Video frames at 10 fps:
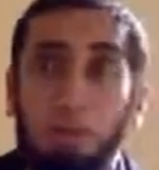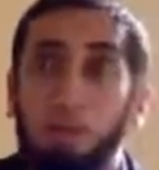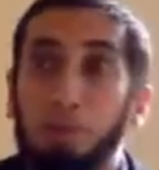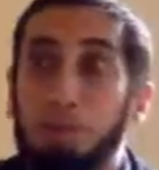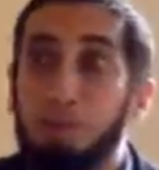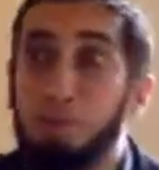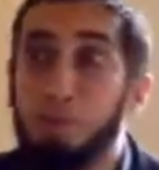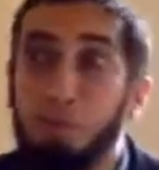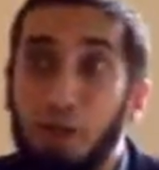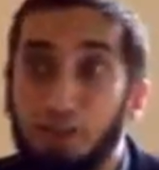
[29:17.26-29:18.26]
People get
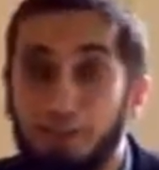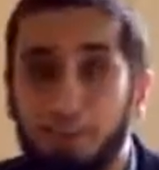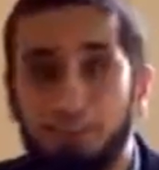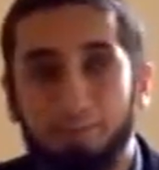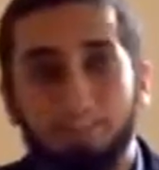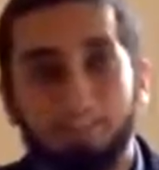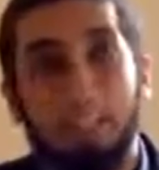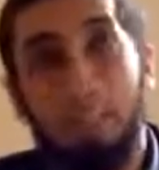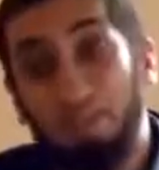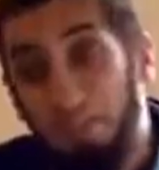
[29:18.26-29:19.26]
distracted.
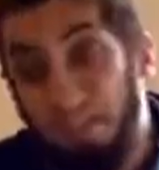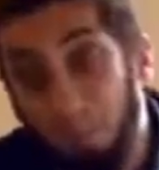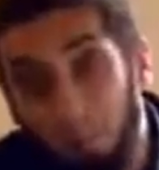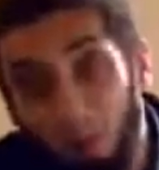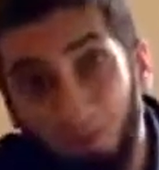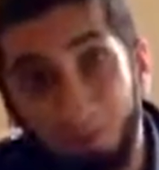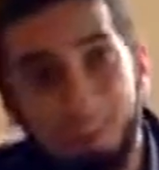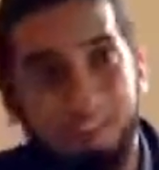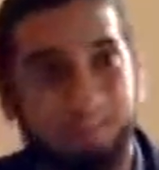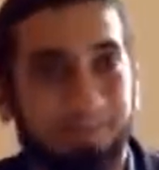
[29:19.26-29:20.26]
Even at the Prophet's
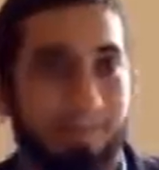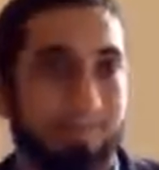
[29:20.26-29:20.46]
time.